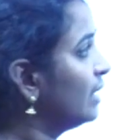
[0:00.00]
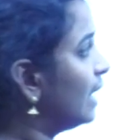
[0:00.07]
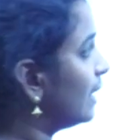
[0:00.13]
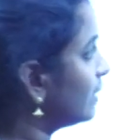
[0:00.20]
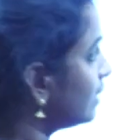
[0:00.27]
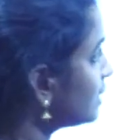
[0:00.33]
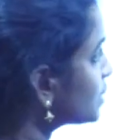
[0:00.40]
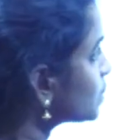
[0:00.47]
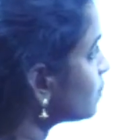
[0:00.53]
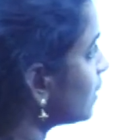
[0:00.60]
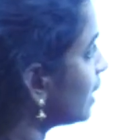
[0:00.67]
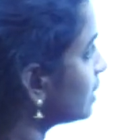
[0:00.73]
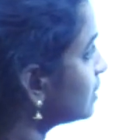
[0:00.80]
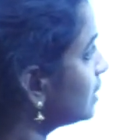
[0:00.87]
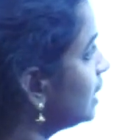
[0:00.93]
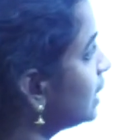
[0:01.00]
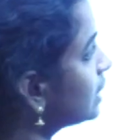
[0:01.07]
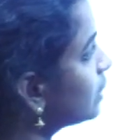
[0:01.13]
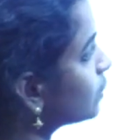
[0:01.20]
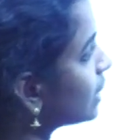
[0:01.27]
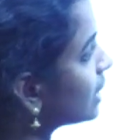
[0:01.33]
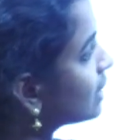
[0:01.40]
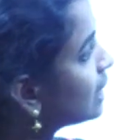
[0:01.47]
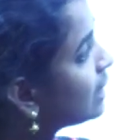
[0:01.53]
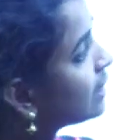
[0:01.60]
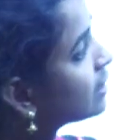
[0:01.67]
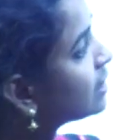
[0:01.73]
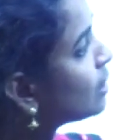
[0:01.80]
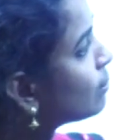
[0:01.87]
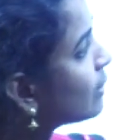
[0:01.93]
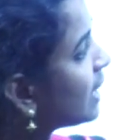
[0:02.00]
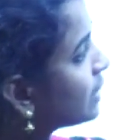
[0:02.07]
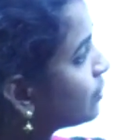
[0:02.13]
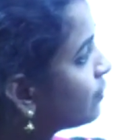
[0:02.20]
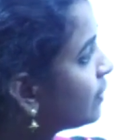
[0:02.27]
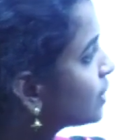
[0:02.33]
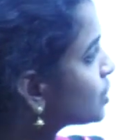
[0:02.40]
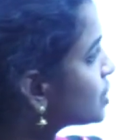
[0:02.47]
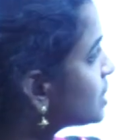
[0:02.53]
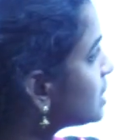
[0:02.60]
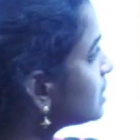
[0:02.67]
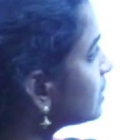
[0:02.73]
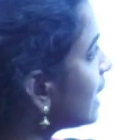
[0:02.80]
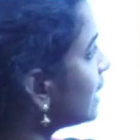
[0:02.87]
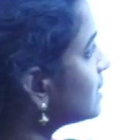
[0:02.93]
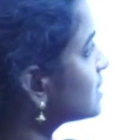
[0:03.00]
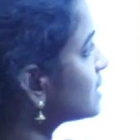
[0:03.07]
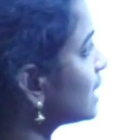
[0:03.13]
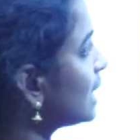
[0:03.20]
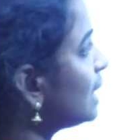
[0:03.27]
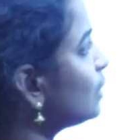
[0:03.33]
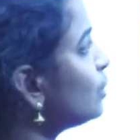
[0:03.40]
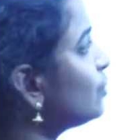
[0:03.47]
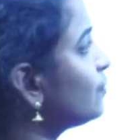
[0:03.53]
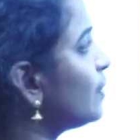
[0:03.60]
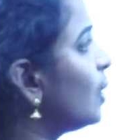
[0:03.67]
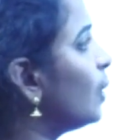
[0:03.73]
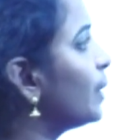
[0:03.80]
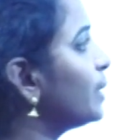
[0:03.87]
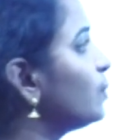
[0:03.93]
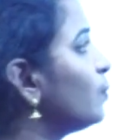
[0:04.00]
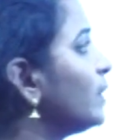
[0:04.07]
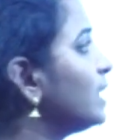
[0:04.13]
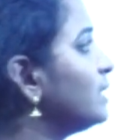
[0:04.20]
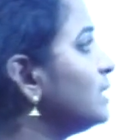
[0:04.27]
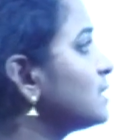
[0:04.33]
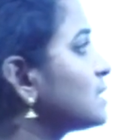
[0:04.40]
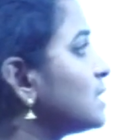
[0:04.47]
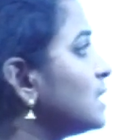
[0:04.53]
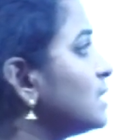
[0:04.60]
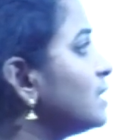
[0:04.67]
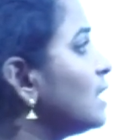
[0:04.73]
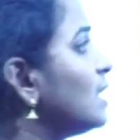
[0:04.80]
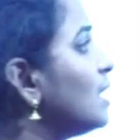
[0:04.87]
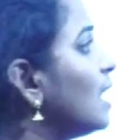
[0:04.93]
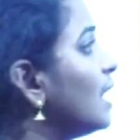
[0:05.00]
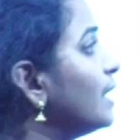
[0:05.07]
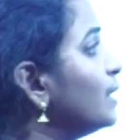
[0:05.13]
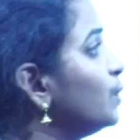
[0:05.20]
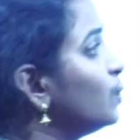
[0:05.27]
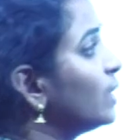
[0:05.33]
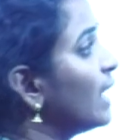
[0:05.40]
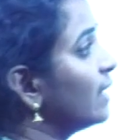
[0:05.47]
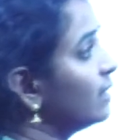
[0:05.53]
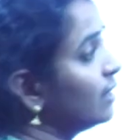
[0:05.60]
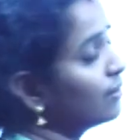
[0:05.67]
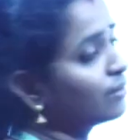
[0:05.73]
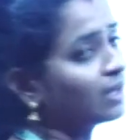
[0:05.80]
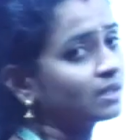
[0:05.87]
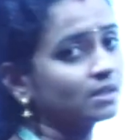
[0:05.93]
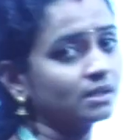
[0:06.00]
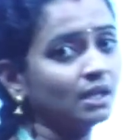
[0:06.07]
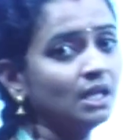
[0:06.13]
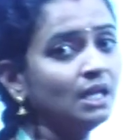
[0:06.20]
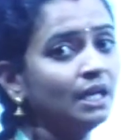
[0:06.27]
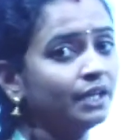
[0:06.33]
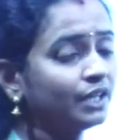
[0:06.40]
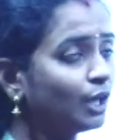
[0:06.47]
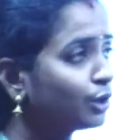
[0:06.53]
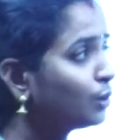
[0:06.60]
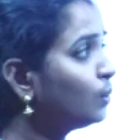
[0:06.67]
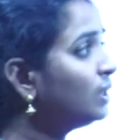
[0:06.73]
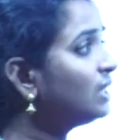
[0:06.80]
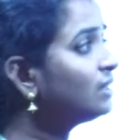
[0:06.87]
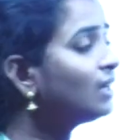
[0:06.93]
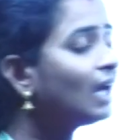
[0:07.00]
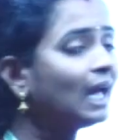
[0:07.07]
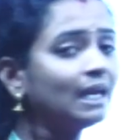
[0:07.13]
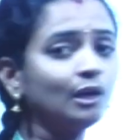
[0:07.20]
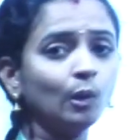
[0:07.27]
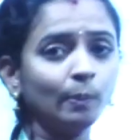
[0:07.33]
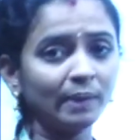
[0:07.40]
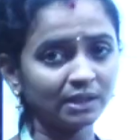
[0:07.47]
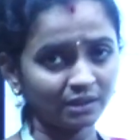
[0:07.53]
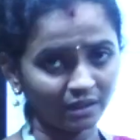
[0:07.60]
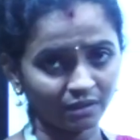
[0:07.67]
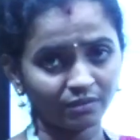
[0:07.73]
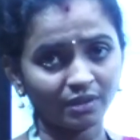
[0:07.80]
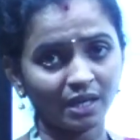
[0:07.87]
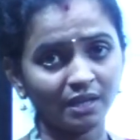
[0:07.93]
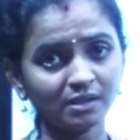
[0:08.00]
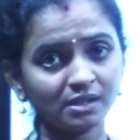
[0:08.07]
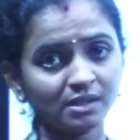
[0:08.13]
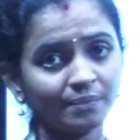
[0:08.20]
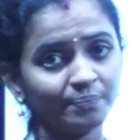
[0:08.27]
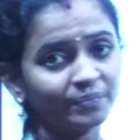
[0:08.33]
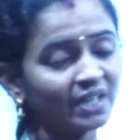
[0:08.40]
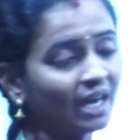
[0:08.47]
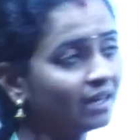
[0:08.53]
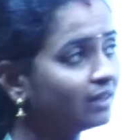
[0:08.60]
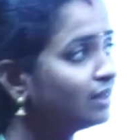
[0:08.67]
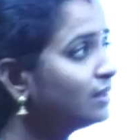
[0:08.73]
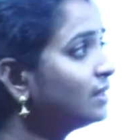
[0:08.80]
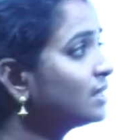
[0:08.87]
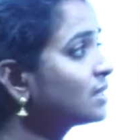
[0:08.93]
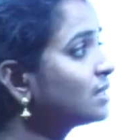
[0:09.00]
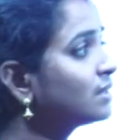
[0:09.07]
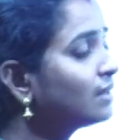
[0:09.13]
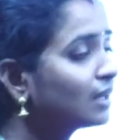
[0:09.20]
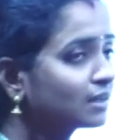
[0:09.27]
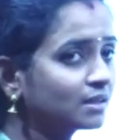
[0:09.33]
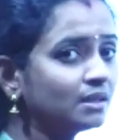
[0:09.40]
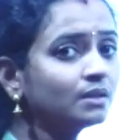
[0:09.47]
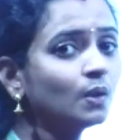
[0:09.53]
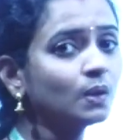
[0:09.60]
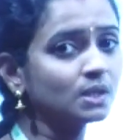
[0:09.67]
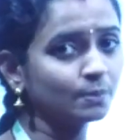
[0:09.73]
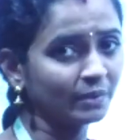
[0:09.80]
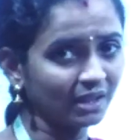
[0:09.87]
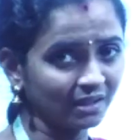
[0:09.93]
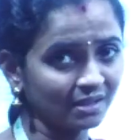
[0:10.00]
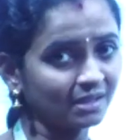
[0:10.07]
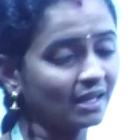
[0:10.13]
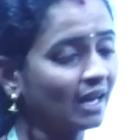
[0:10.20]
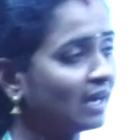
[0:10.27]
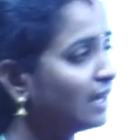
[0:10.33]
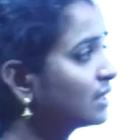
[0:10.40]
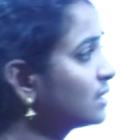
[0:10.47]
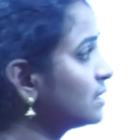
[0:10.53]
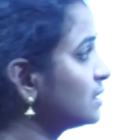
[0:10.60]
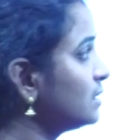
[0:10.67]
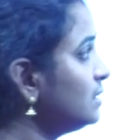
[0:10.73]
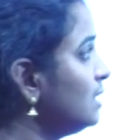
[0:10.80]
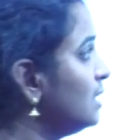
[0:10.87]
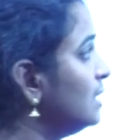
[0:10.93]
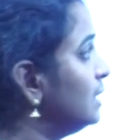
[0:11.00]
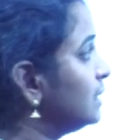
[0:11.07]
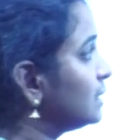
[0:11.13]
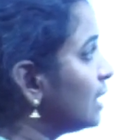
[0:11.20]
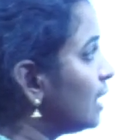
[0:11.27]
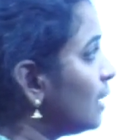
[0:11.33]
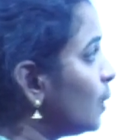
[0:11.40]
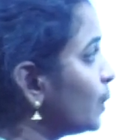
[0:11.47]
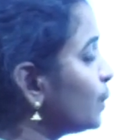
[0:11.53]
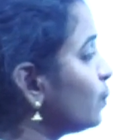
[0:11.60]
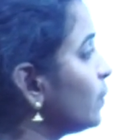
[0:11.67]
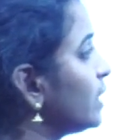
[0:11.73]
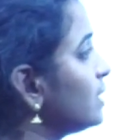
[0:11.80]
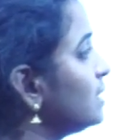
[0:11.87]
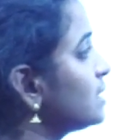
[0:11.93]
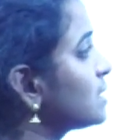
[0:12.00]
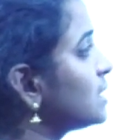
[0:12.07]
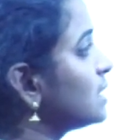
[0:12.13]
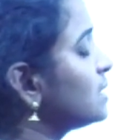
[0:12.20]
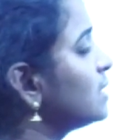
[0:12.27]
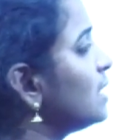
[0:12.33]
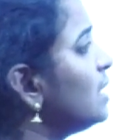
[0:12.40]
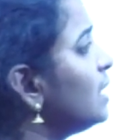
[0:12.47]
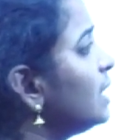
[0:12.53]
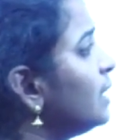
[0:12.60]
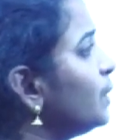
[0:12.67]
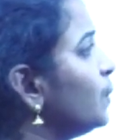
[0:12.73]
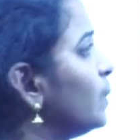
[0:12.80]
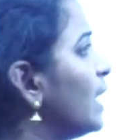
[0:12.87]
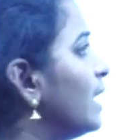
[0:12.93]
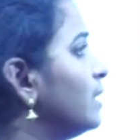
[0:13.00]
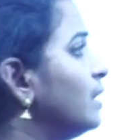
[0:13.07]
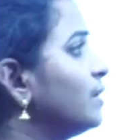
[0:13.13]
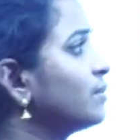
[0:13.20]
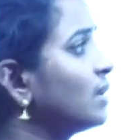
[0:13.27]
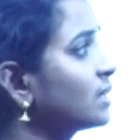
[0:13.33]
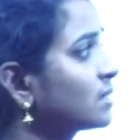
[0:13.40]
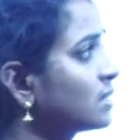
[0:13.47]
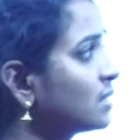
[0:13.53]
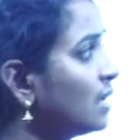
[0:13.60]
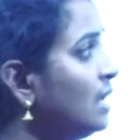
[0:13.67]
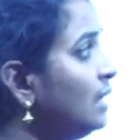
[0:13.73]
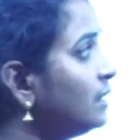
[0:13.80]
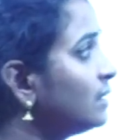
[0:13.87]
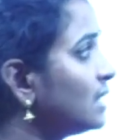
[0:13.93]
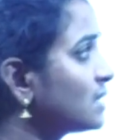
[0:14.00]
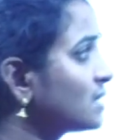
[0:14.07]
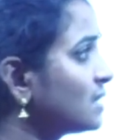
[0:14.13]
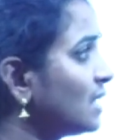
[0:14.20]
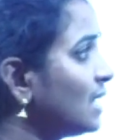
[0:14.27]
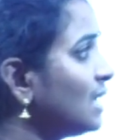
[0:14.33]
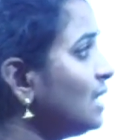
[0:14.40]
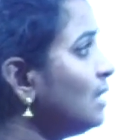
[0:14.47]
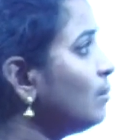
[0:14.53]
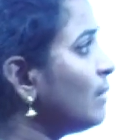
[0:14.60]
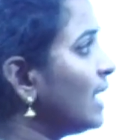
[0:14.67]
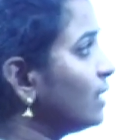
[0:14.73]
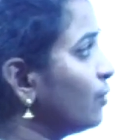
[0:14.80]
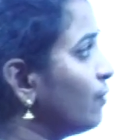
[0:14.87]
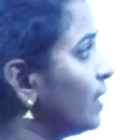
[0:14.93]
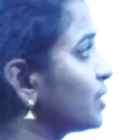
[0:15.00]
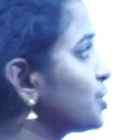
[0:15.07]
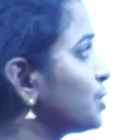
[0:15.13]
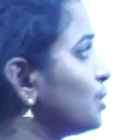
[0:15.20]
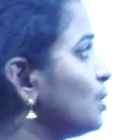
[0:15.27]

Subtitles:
And next one, to regulate the manufacture and sale of Ayurvedic, Siddha and Unani drugs. Not only the allopathic drugs, under this Drugs and Cosmetics Act, the Ayurvedic, Siddha and Unani drugs, the sale, manufacture